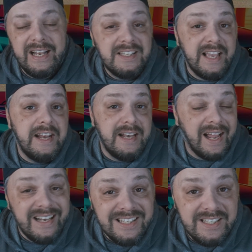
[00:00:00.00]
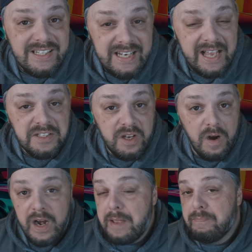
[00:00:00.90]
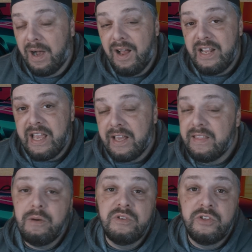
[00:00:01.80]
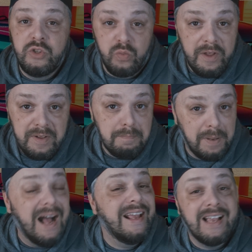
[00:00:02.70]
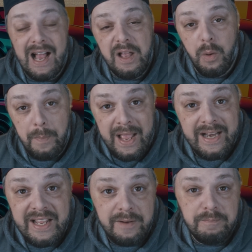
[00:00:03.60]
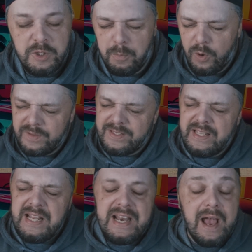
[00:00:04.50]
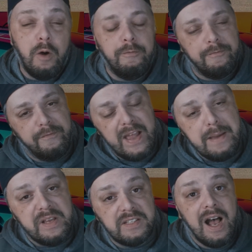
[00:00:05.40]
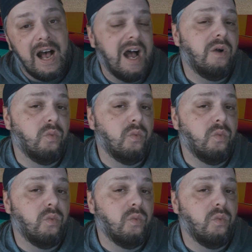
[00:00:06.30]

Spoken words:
is a 90s NASCAR, a Pontiac that was driven by Kyle Petty and sports the now famous Hot